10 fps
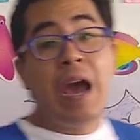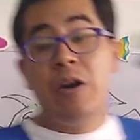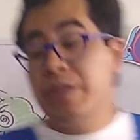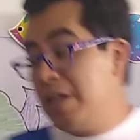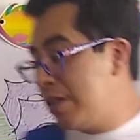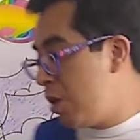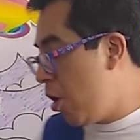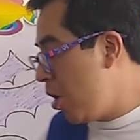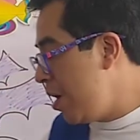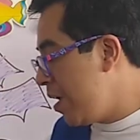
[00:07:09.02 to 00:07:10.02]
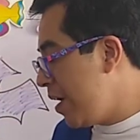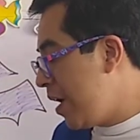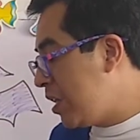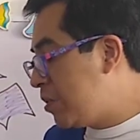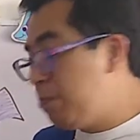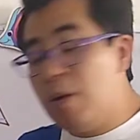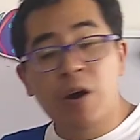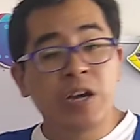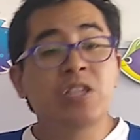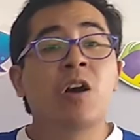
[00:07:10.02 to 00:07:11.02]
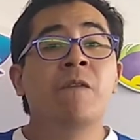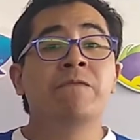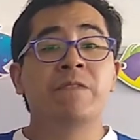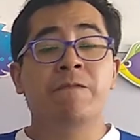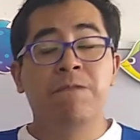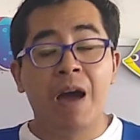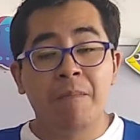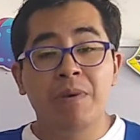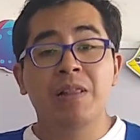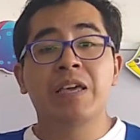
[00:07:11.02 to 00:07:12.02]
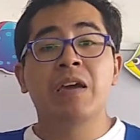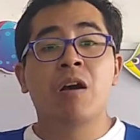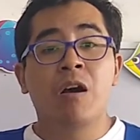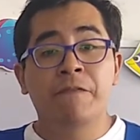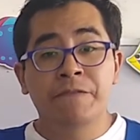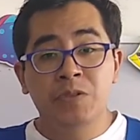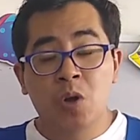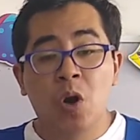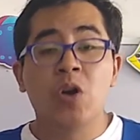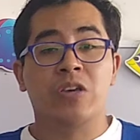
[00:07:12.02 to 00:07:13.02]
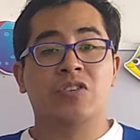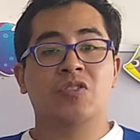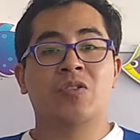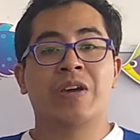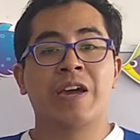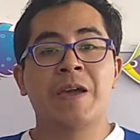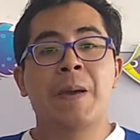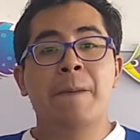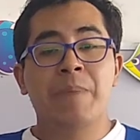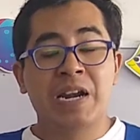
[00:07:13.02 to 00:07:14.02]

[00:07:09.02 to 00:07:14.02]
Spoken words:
Now, the doll is part of the family of toys, okay?